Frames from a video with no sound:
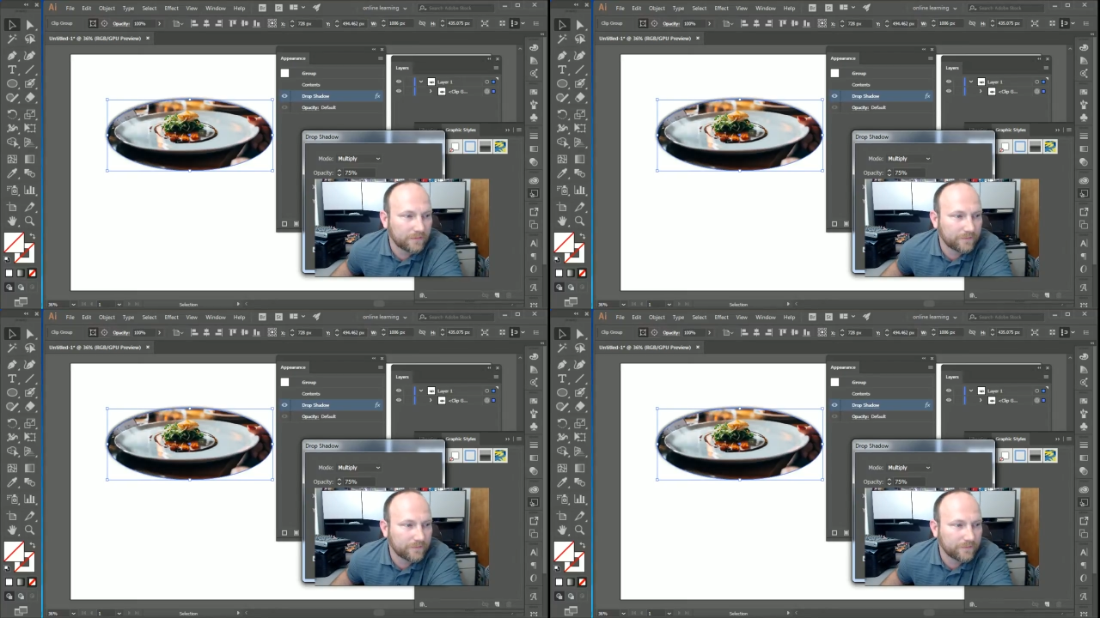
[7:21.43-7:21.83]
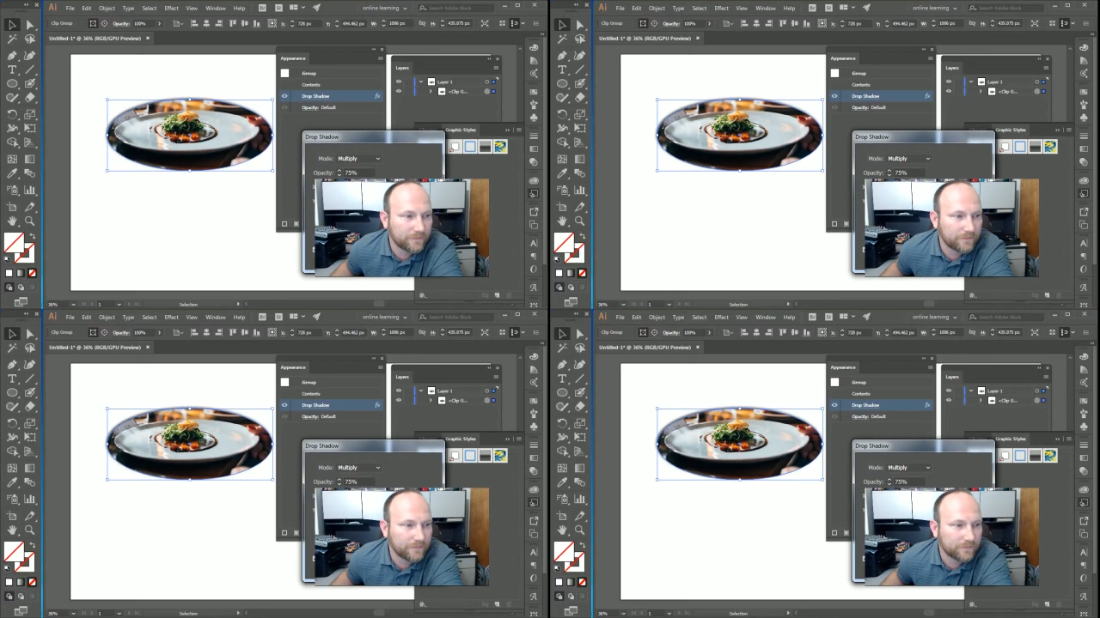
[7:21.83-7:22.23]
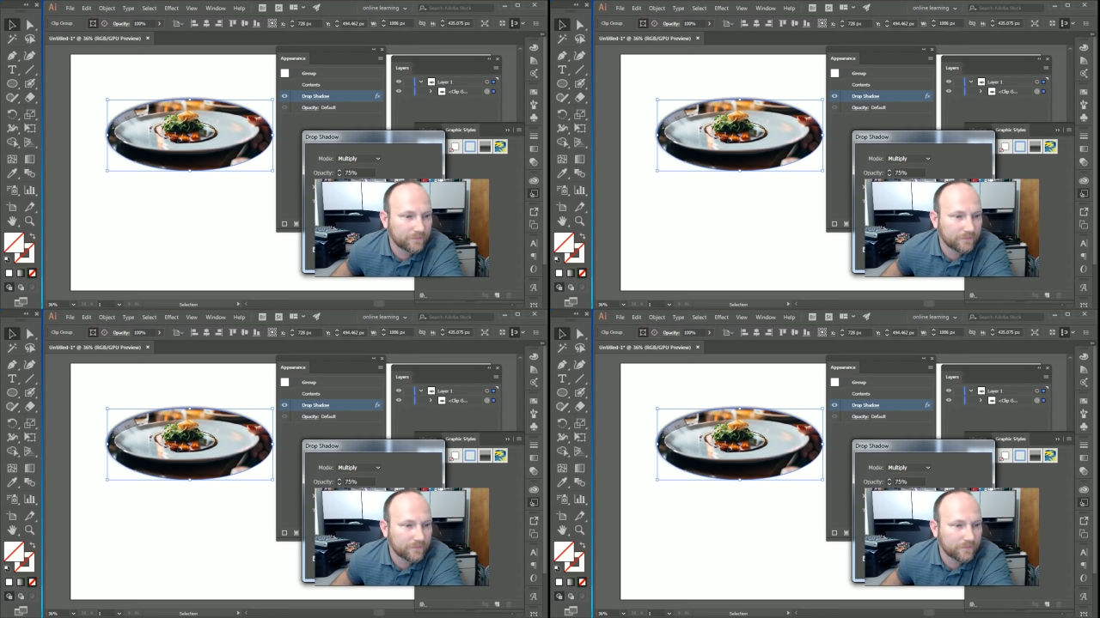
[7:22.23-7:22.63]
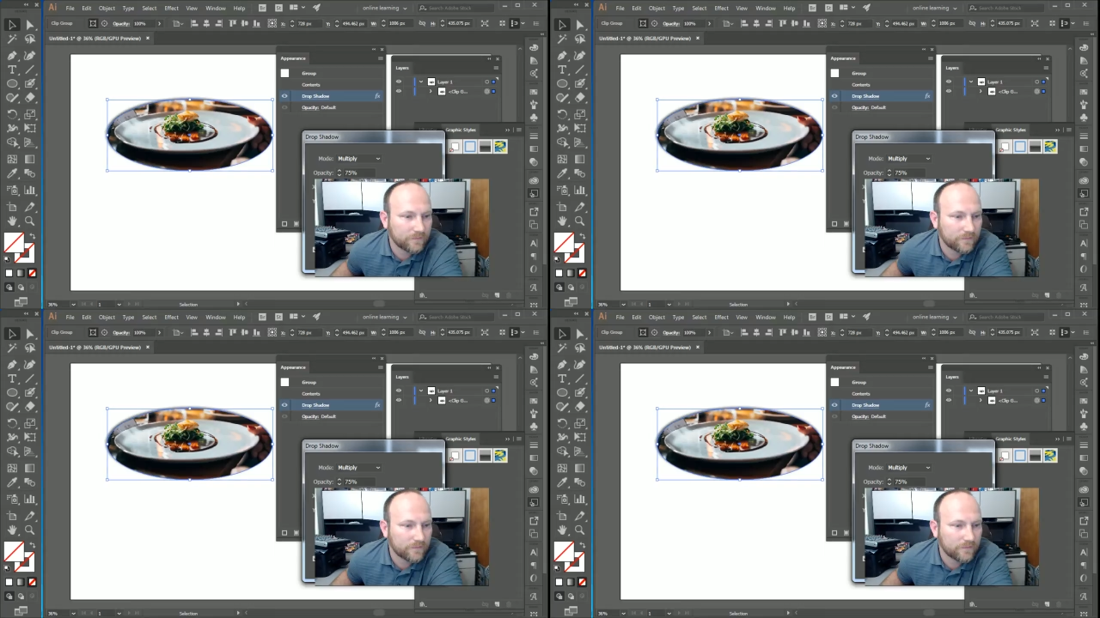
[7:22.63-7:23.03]

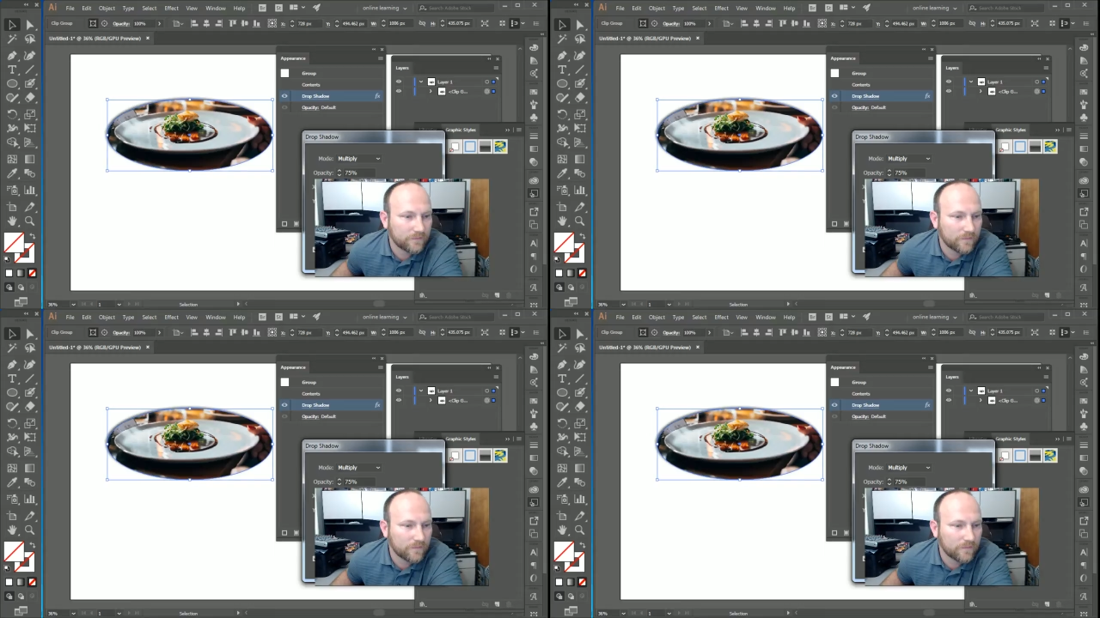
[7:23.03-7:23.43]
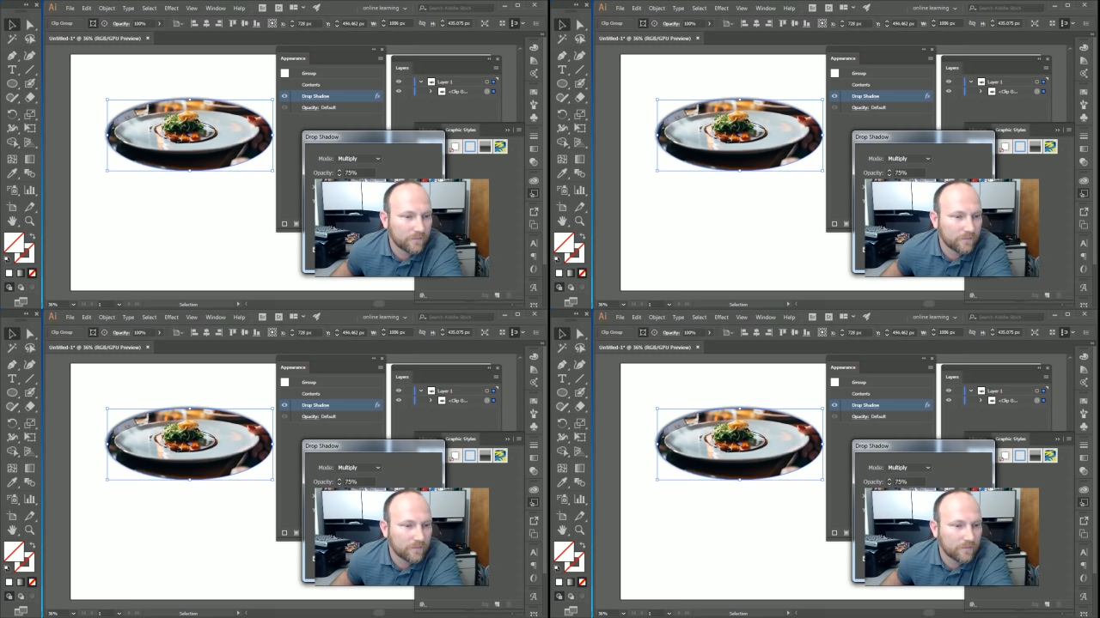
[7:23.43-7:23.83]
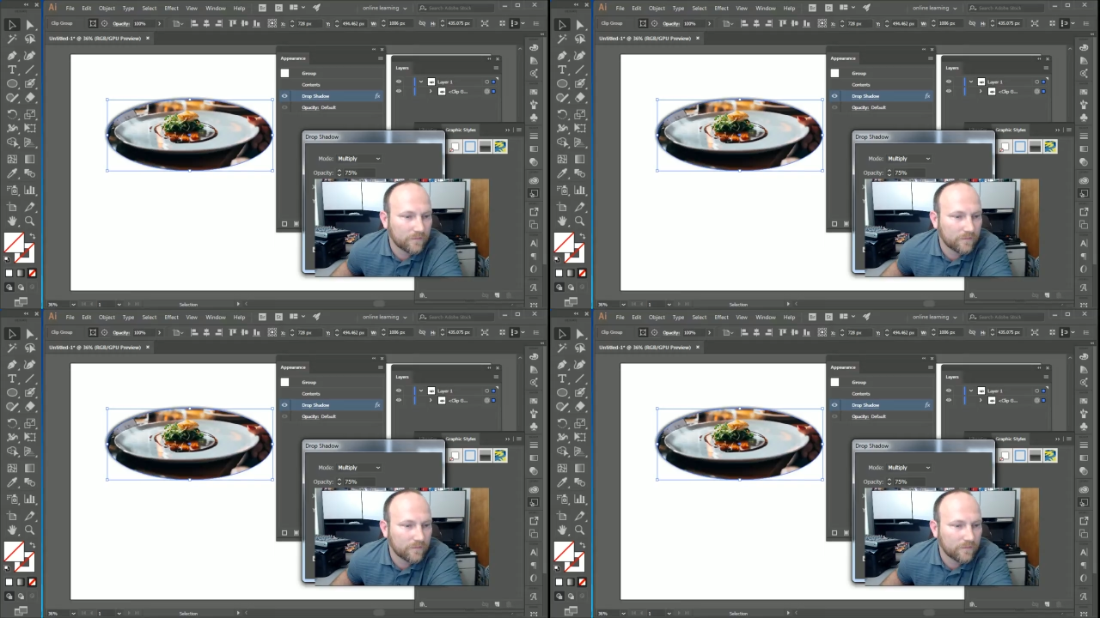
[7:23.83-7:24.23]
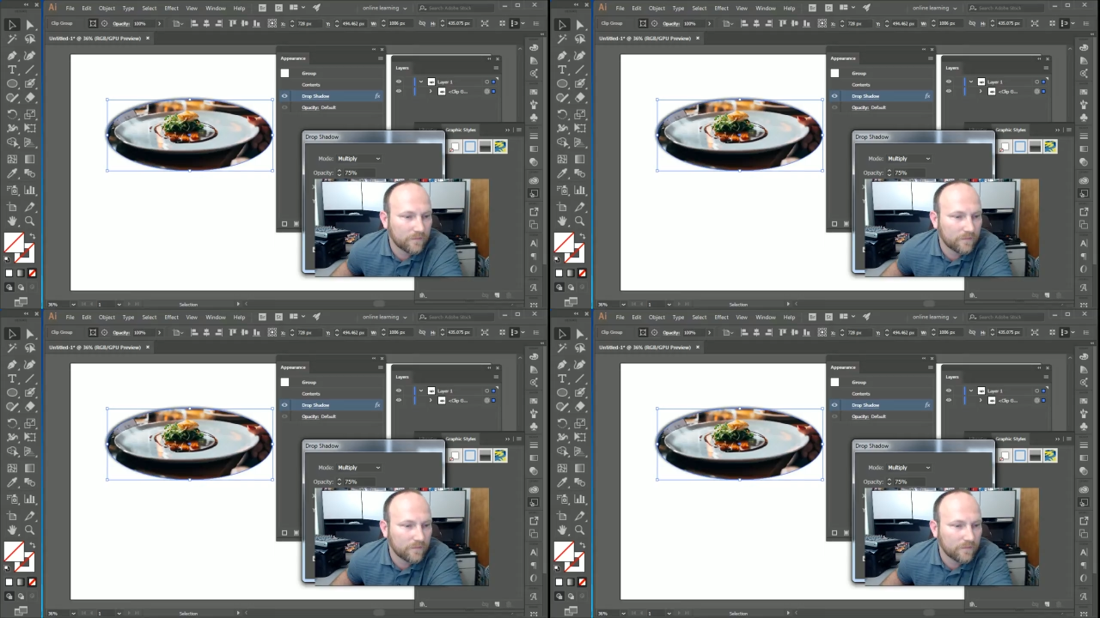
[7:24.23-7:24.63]

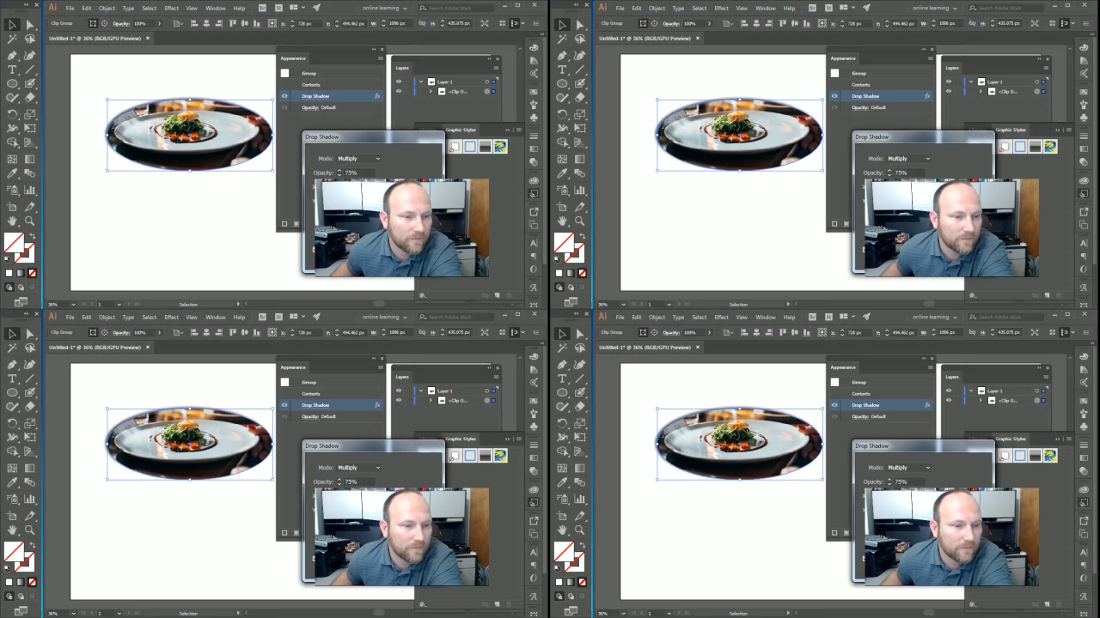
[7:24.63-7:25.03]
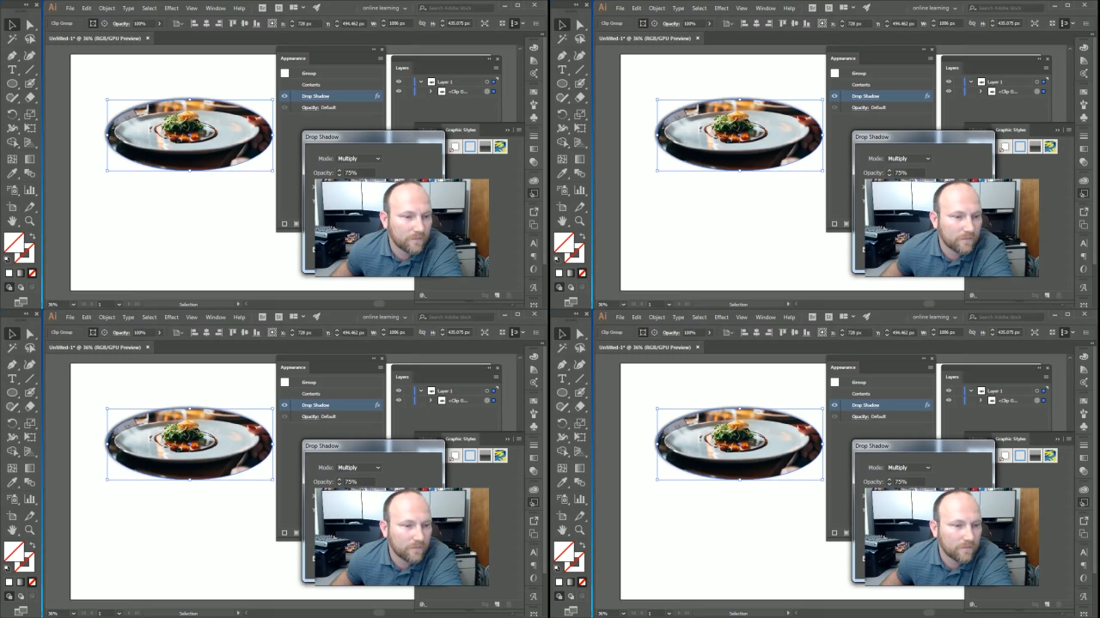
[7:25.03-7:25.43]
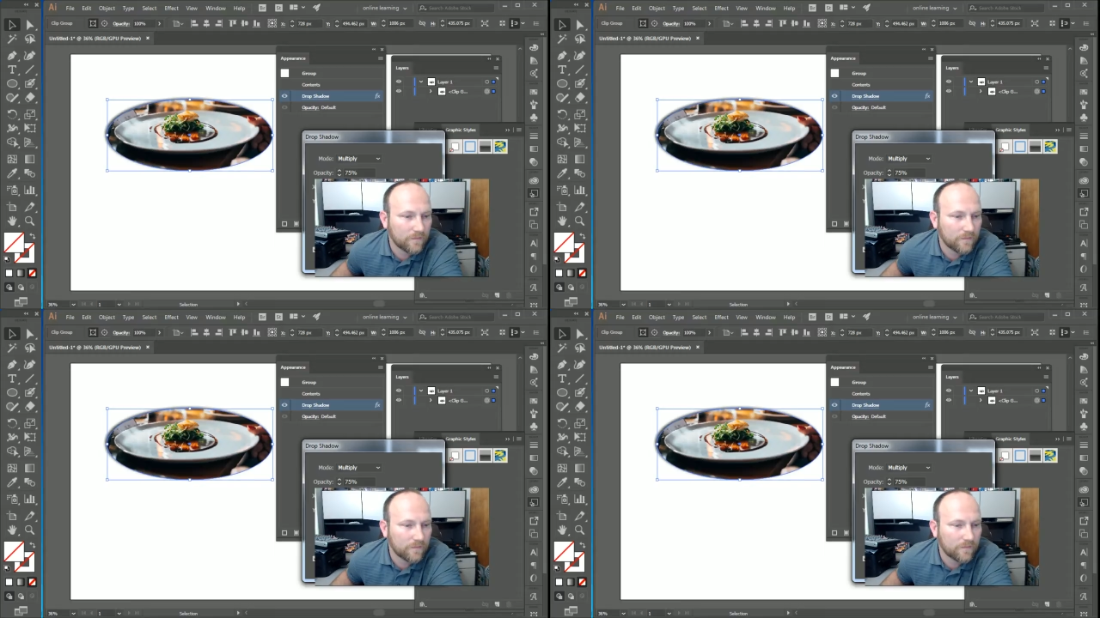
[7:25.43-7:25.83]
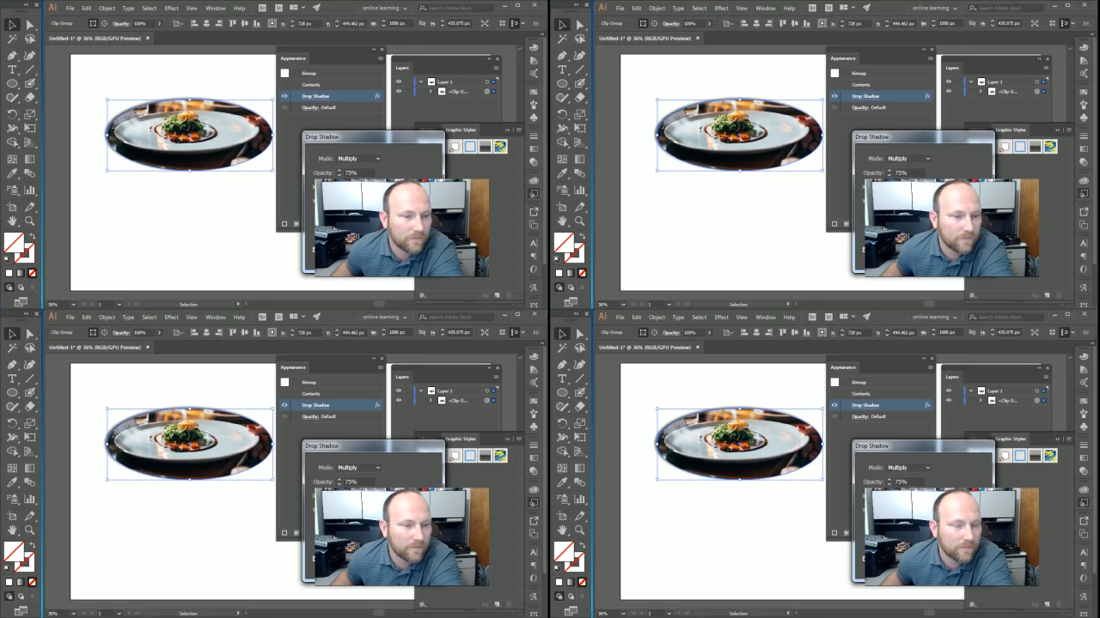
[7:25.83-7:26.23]

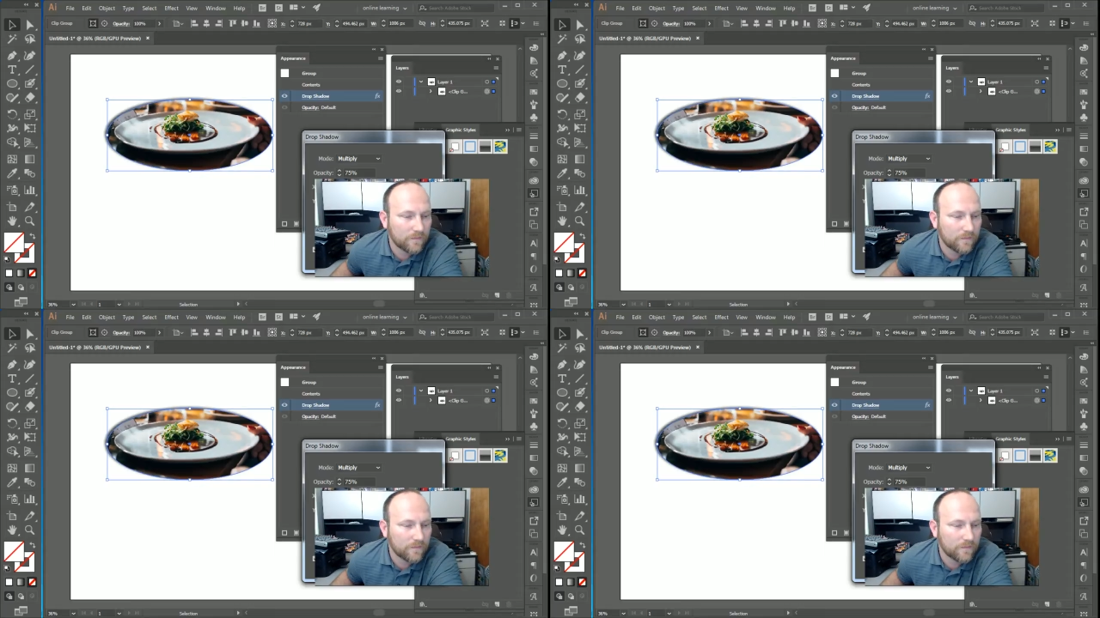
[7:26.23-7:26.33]
No one is speaking in this clip.